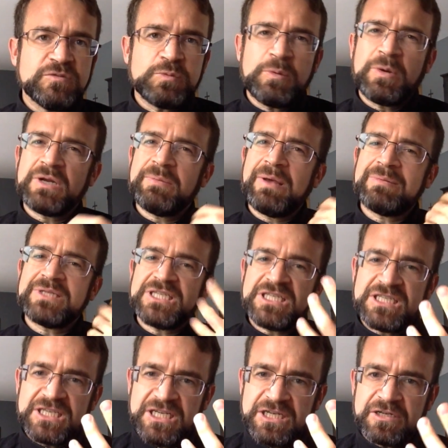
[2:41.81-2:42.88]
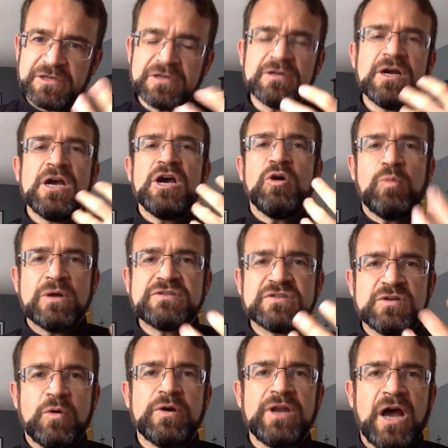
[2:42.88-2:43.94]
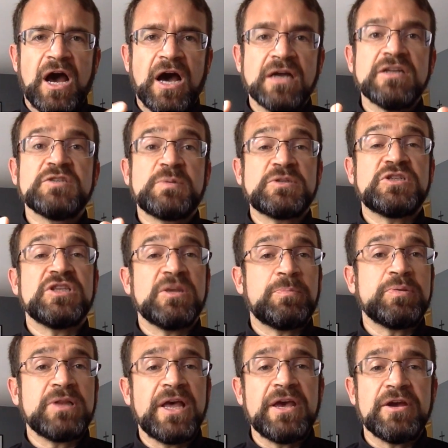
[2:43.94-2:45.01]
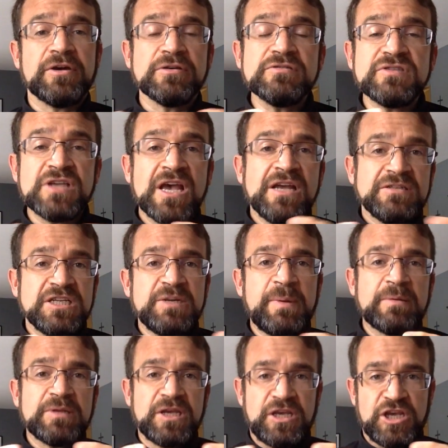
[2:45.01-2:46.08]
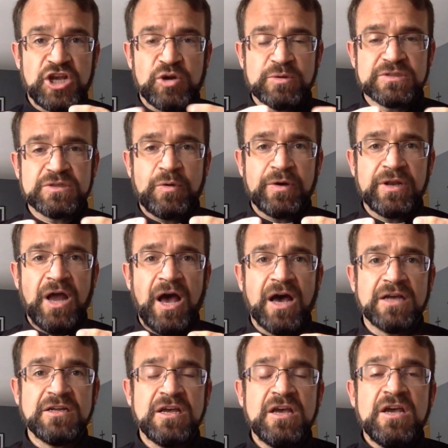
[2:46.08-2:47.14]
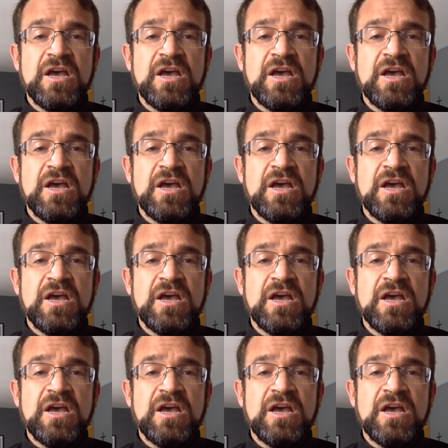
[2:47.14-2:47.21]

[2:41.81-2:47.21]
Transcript: we want to be able to hear what's going on, especially the players need to be able to hear what's going on.